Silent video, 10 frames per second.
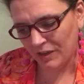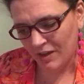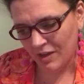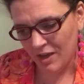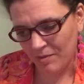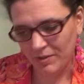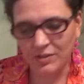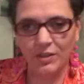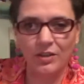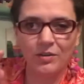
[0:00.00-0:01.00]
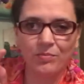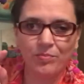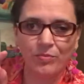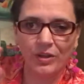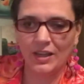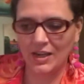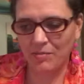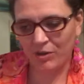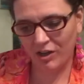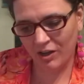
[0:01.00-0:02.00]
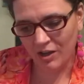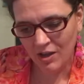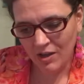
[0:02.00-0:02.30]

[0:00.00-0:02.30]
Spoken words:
It's a really neat book.